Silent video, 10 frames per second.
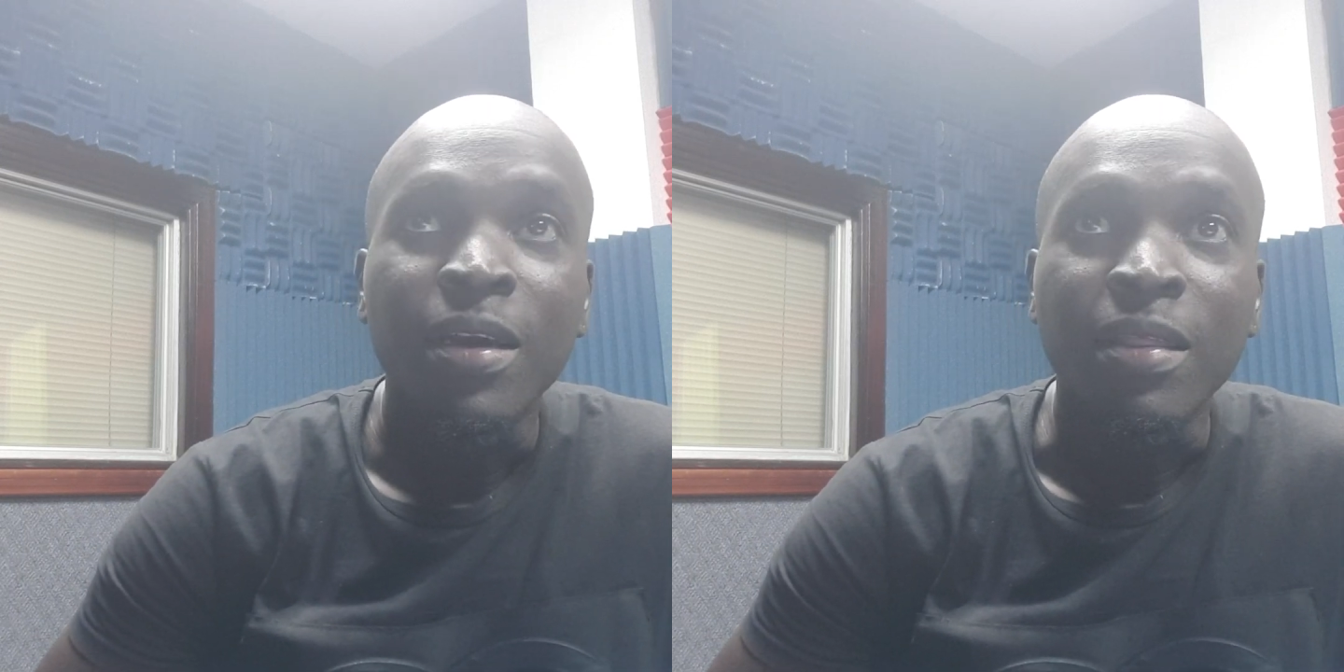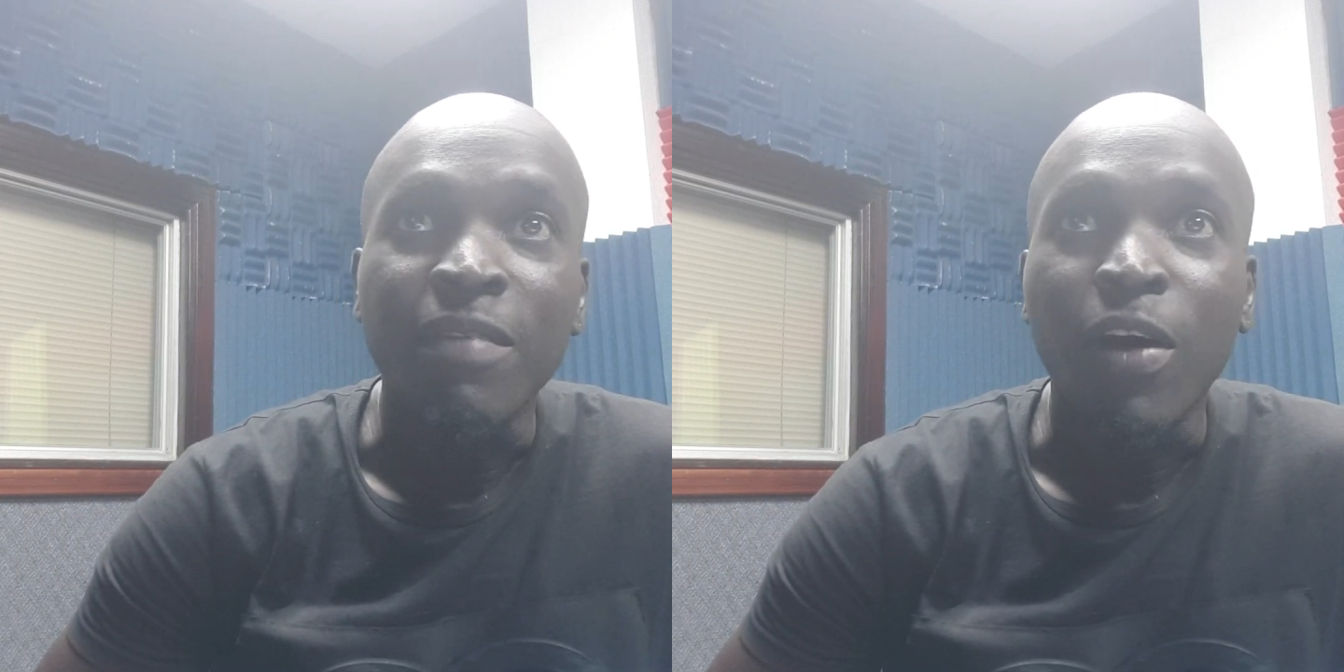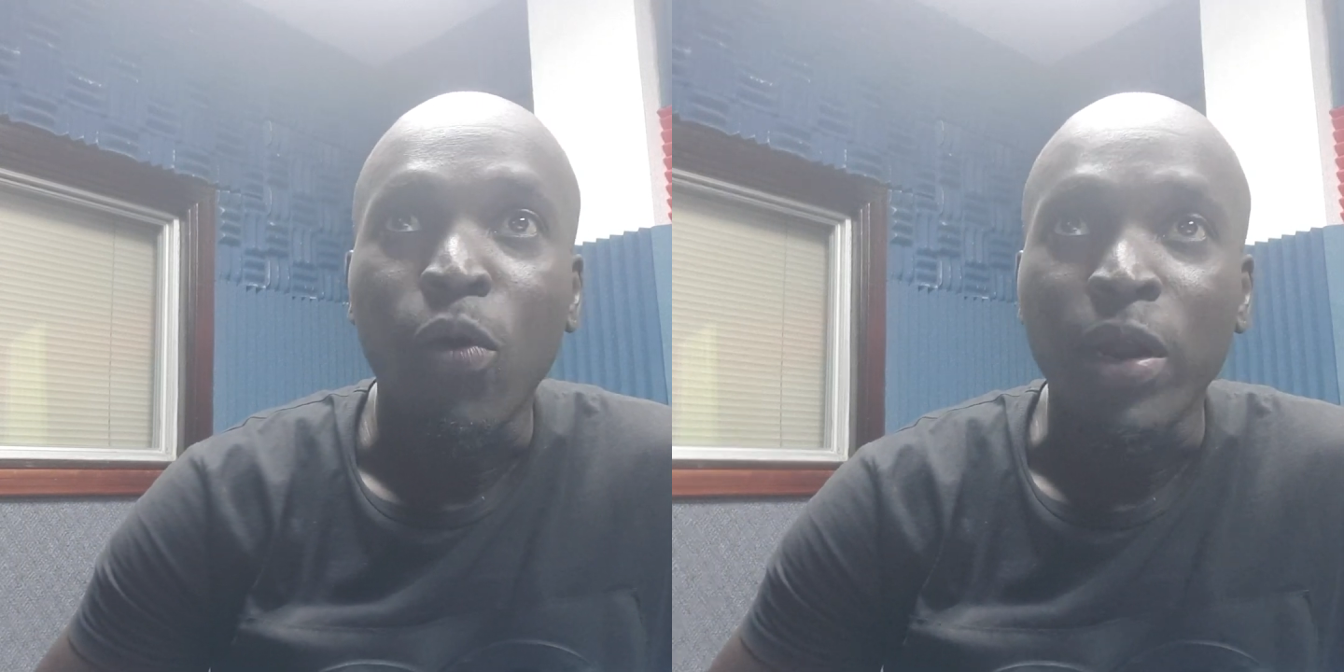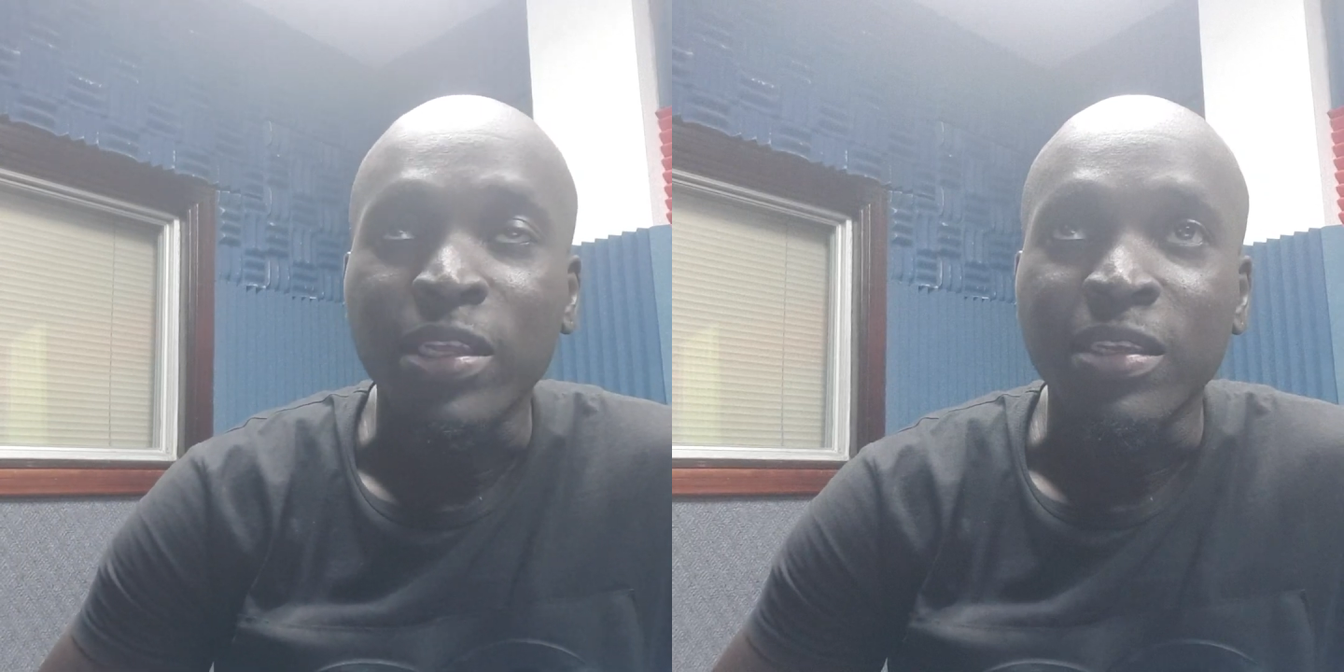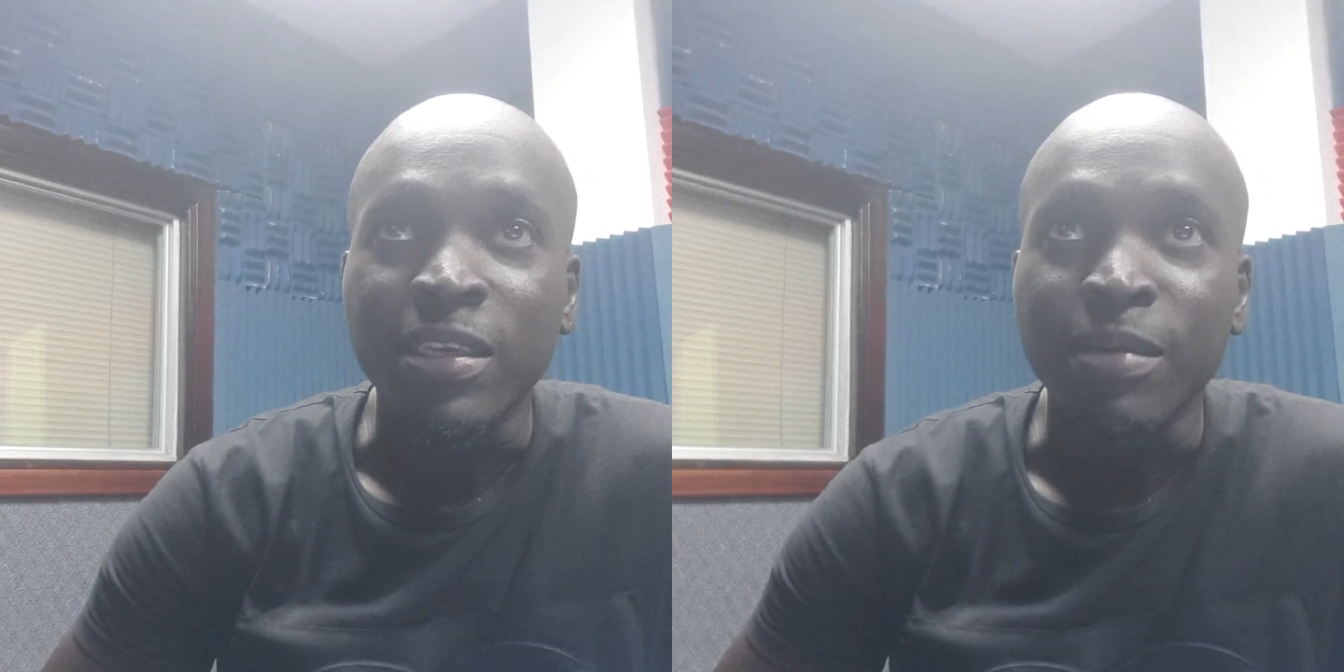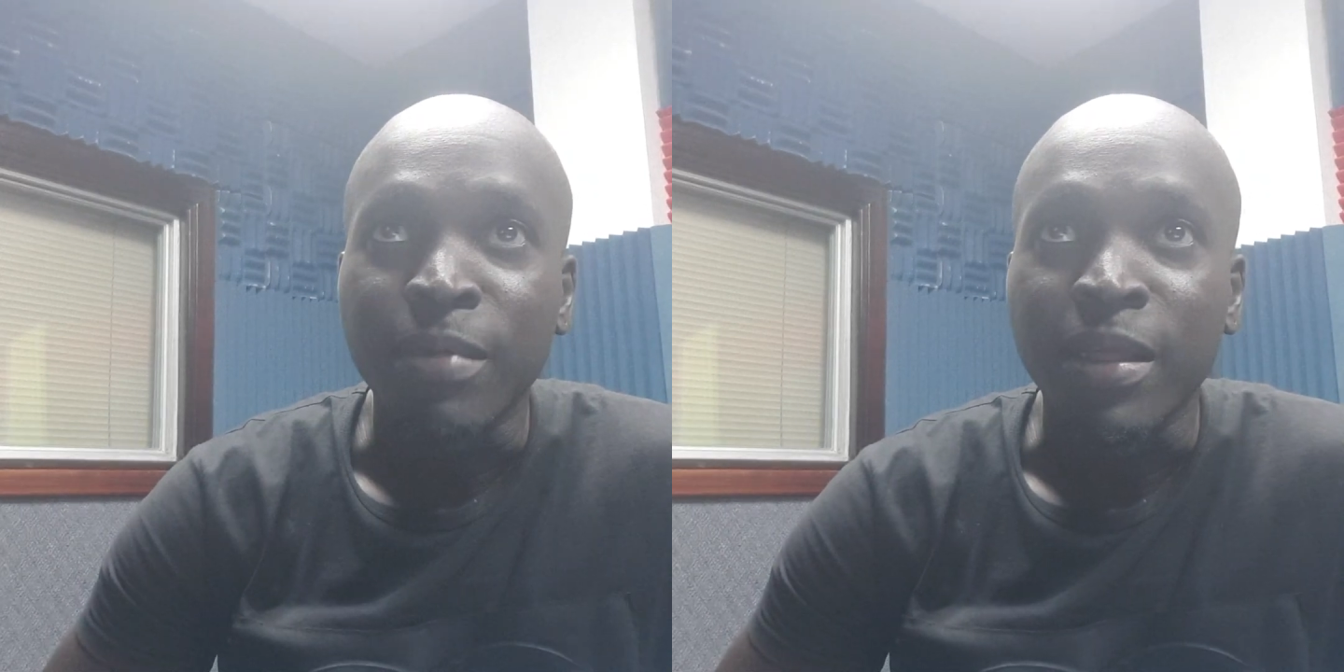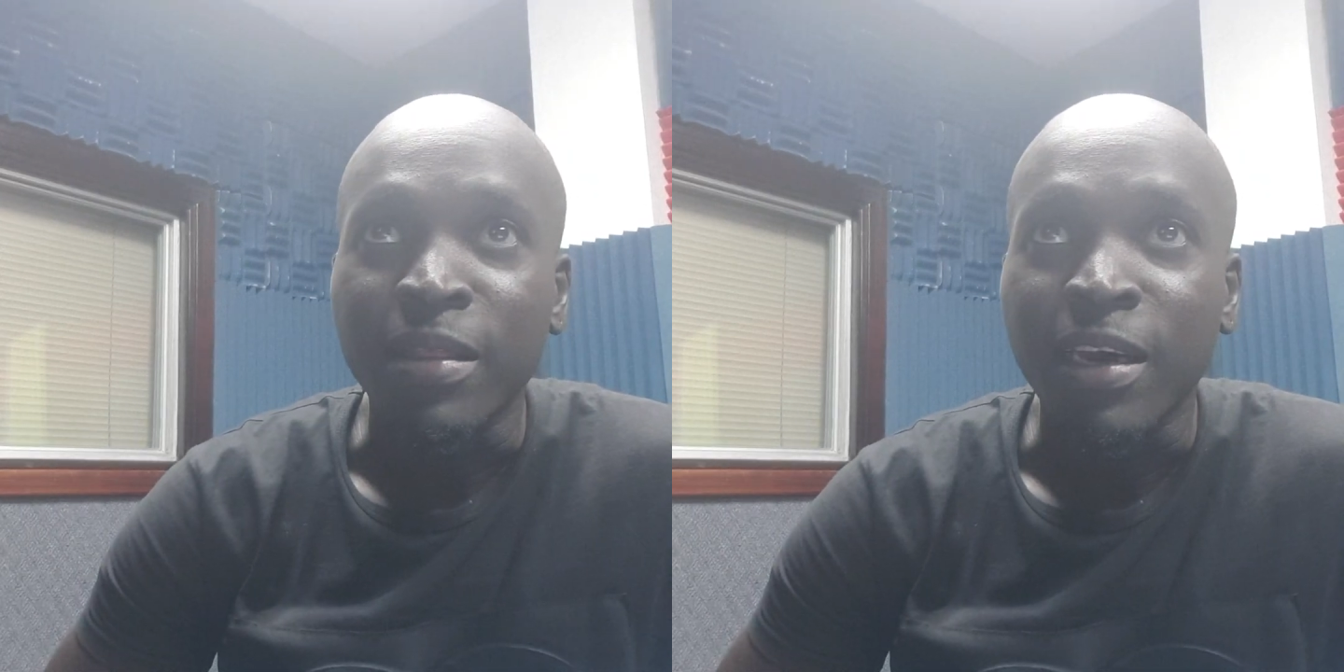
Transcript: they have a quality team and